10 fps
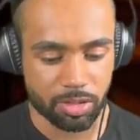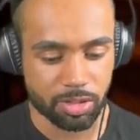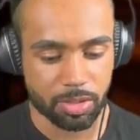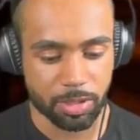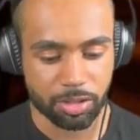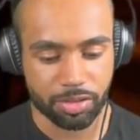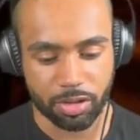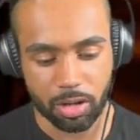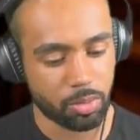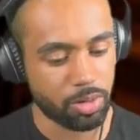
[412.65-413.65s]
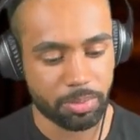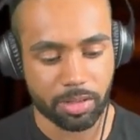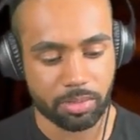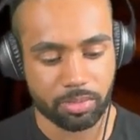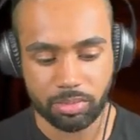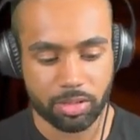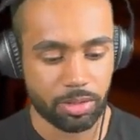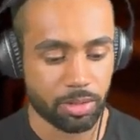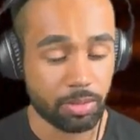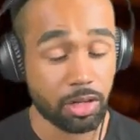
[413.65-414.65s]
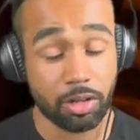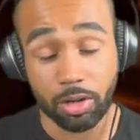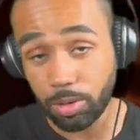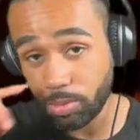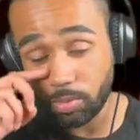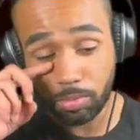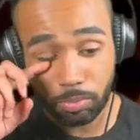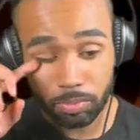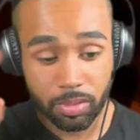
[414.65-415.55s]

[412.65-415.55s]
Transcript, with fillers: Just a bunch of hot women, you know, alone.